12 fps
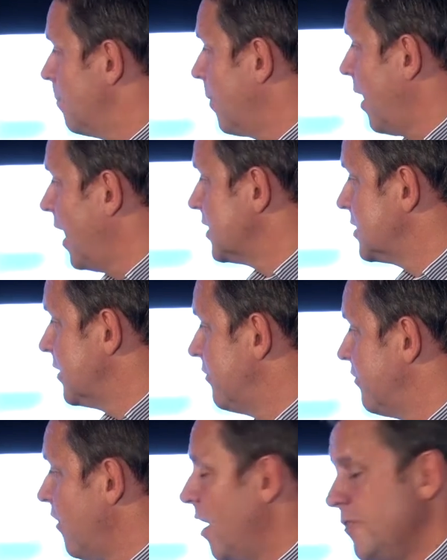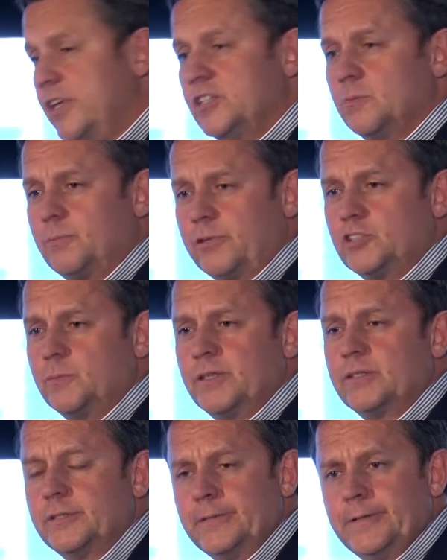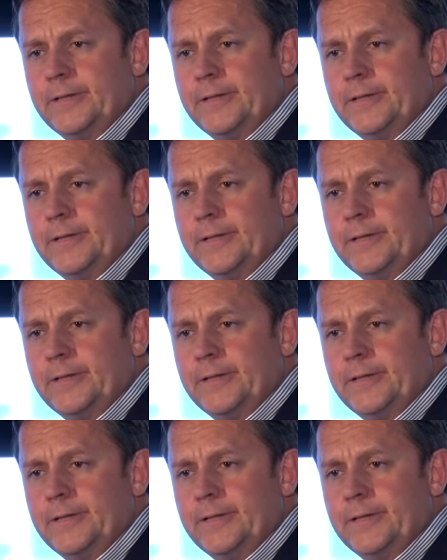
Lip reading: plus 5 years imprisonment.